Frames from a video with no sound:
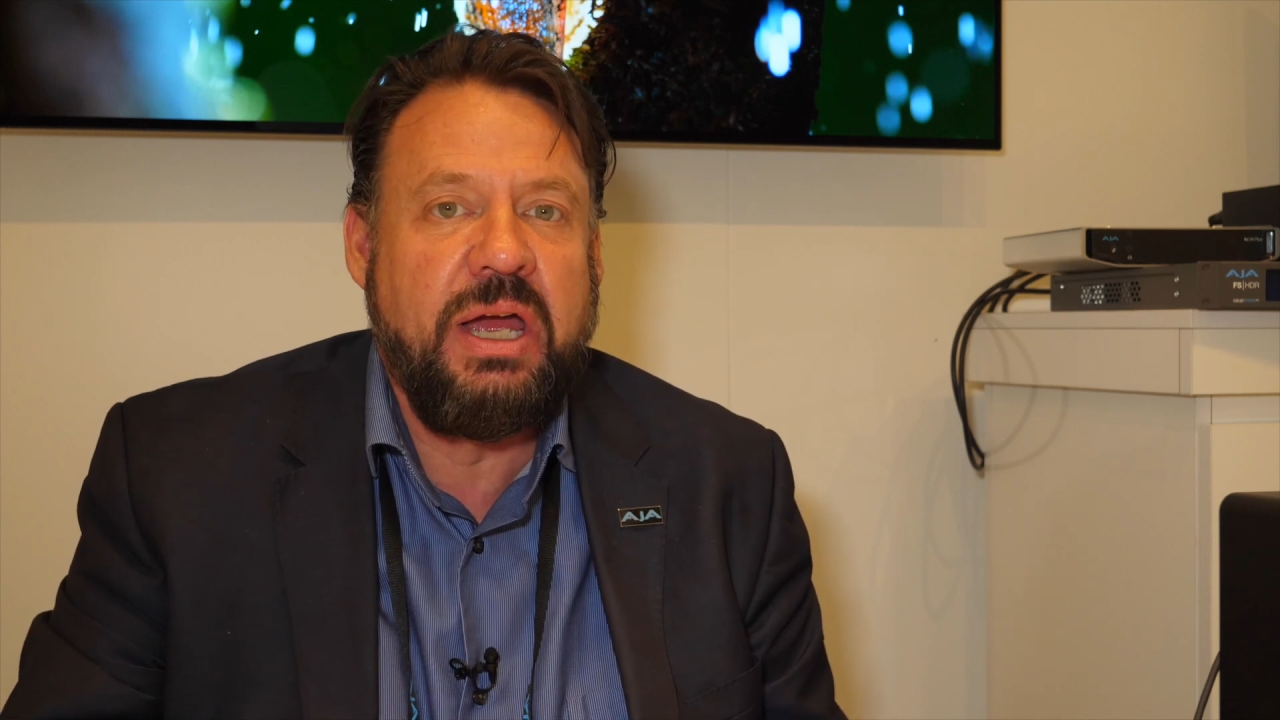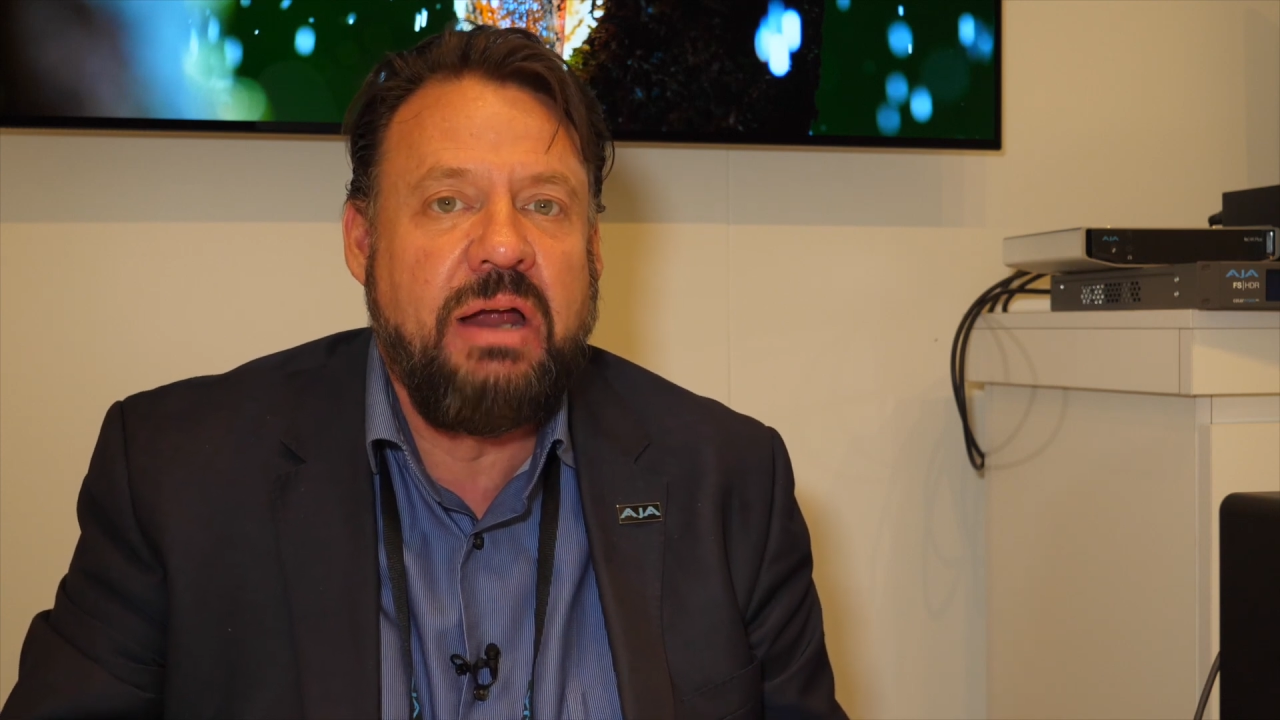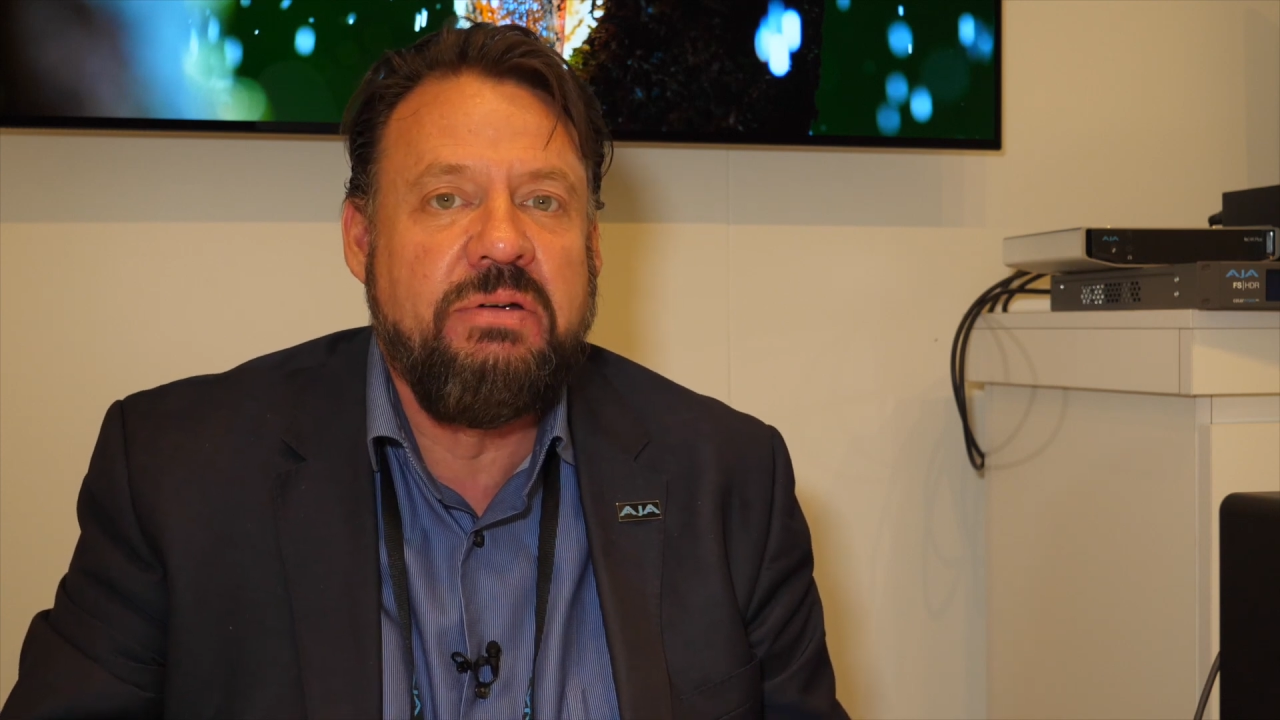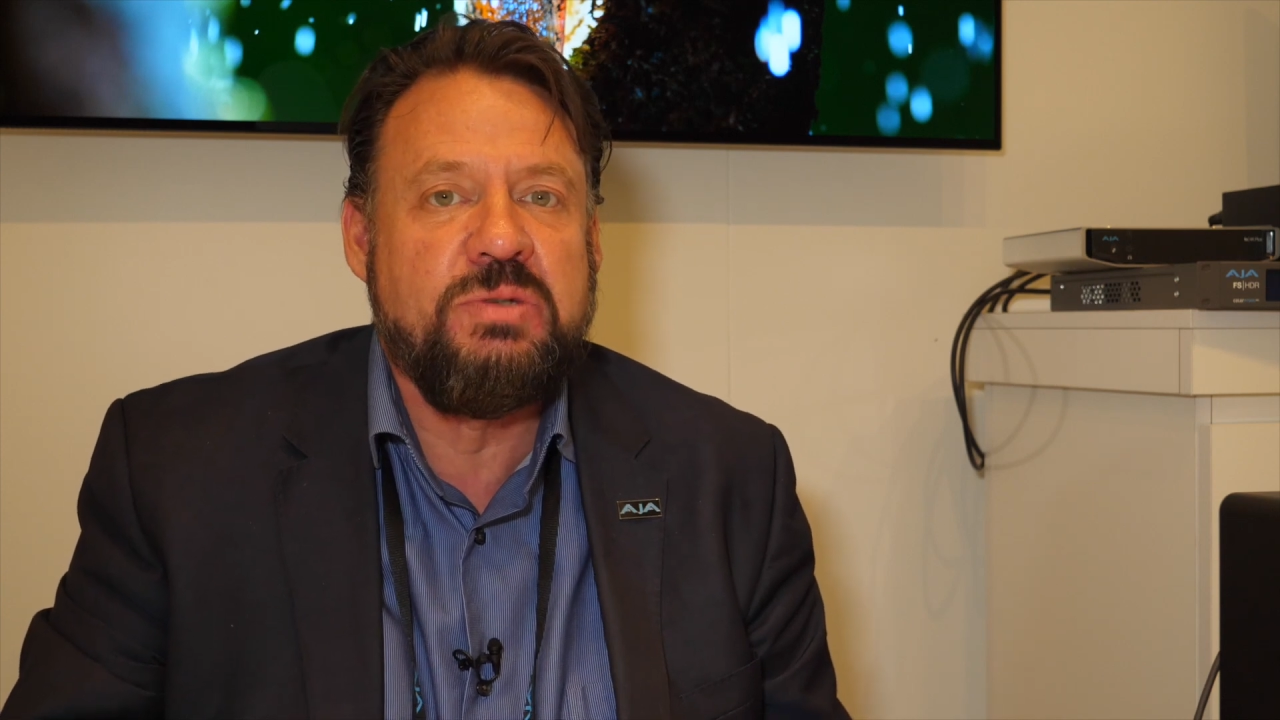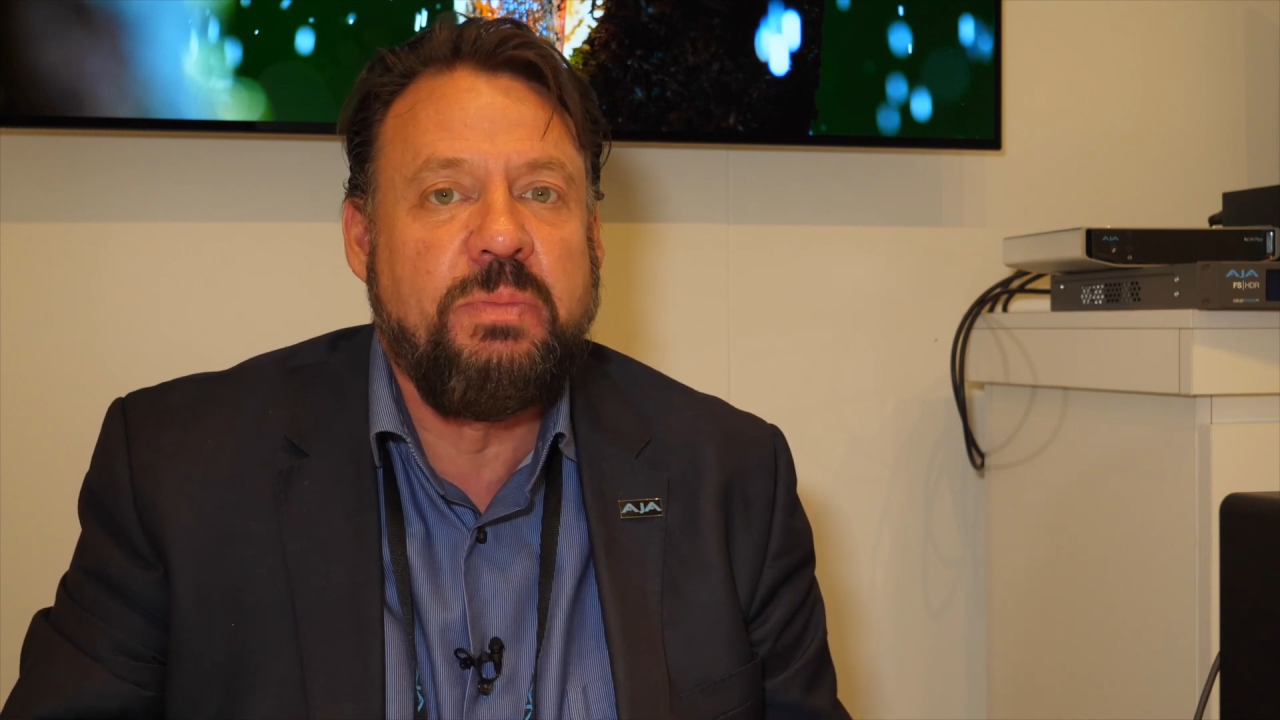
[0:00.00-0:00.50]

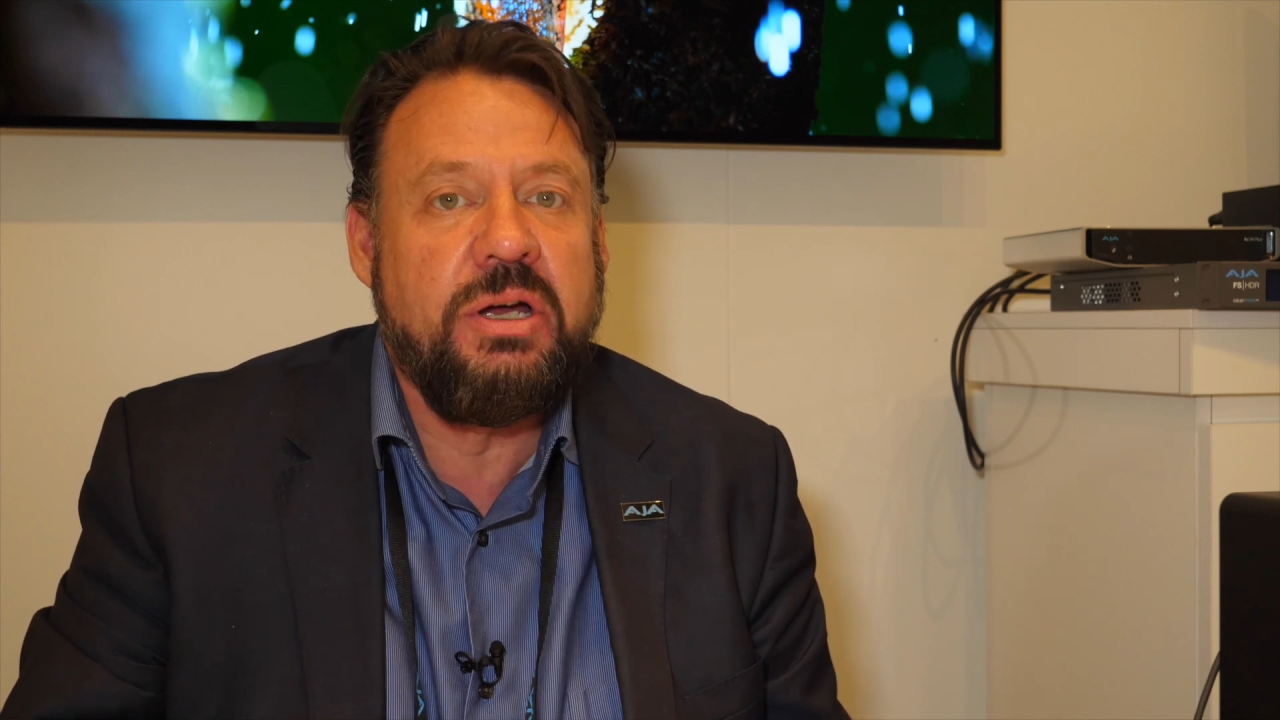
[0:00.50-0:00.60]
power as